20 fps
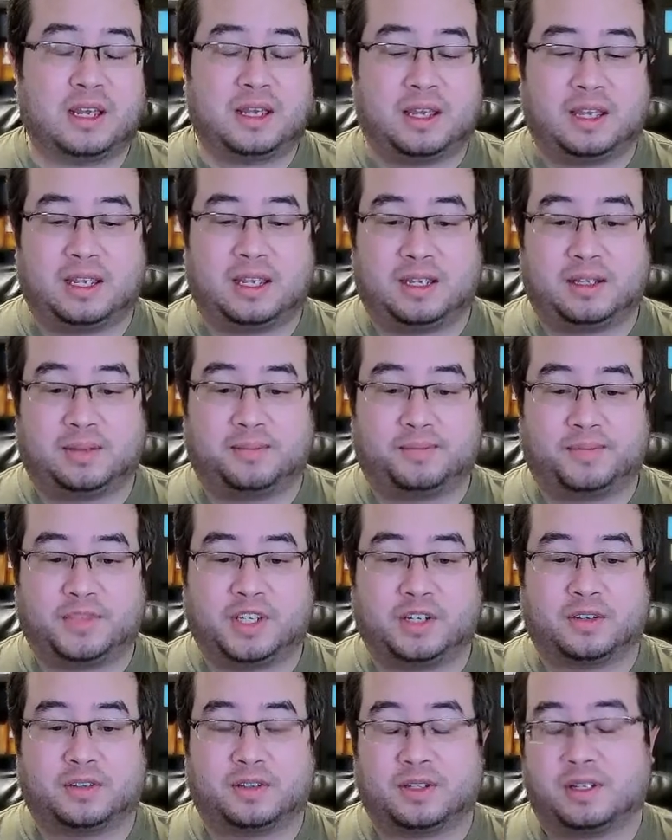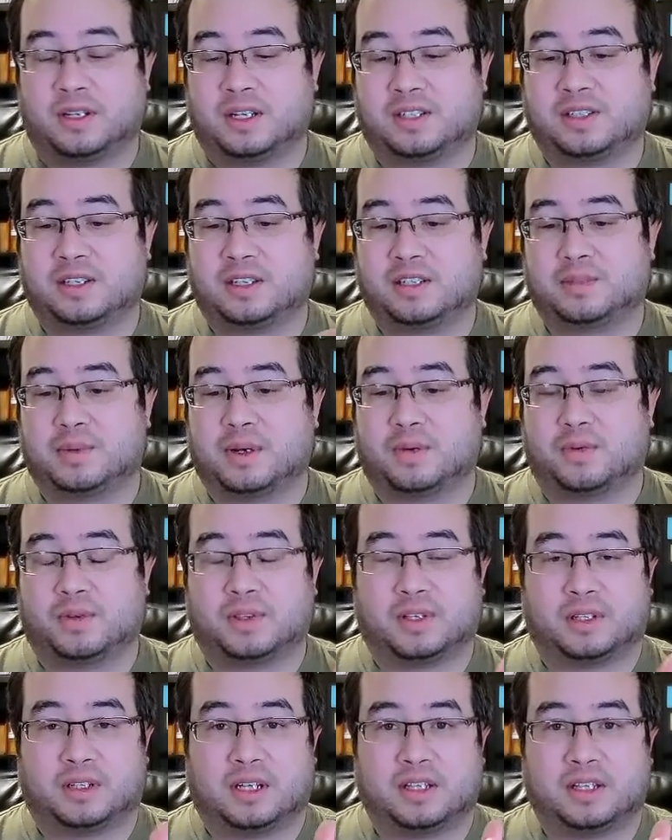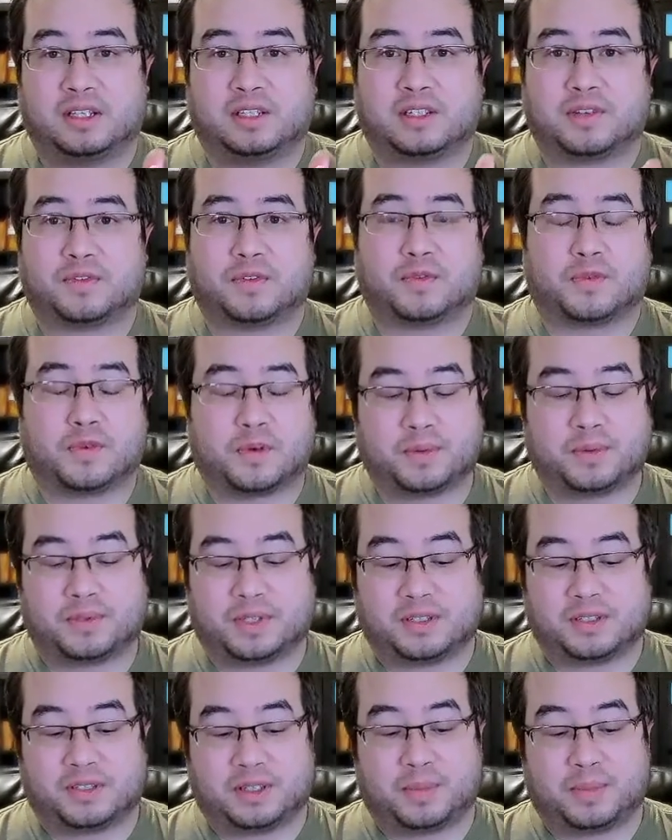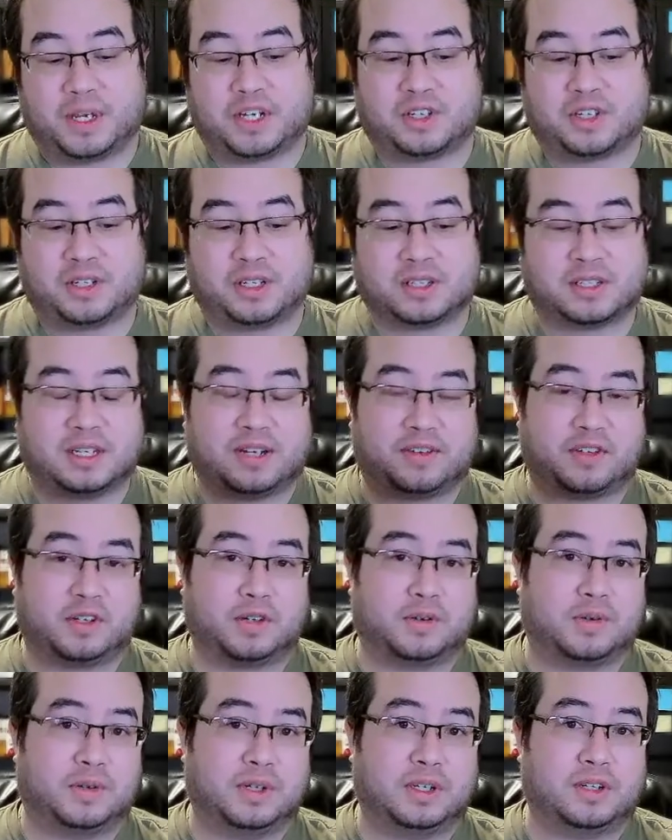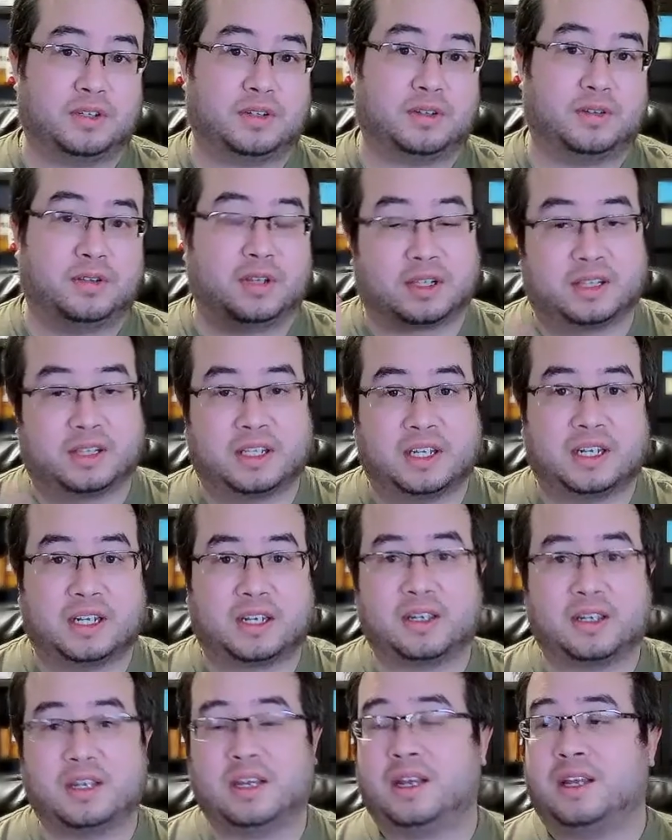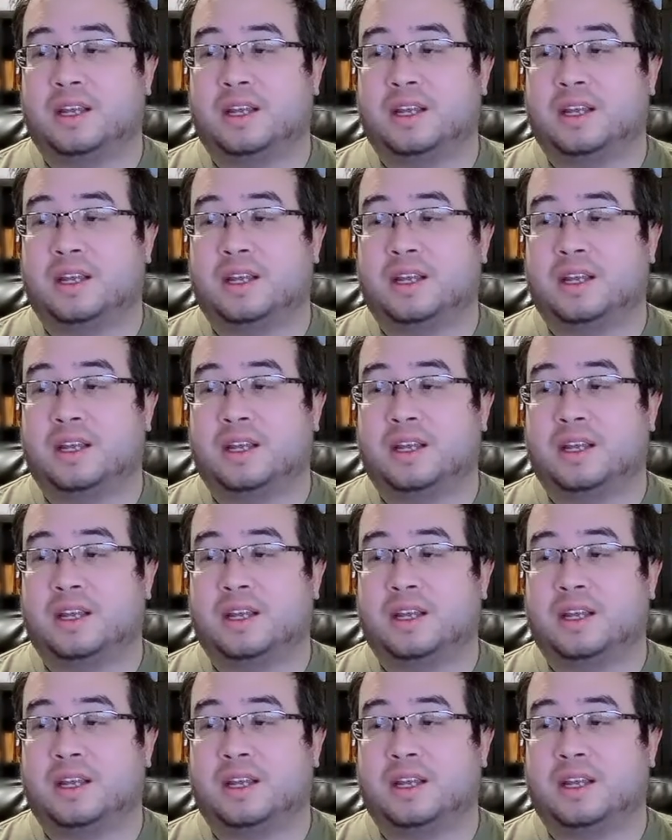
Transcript: And the nice thing is about with a lot of these different forms is the patient doesn't have to go into the clinic,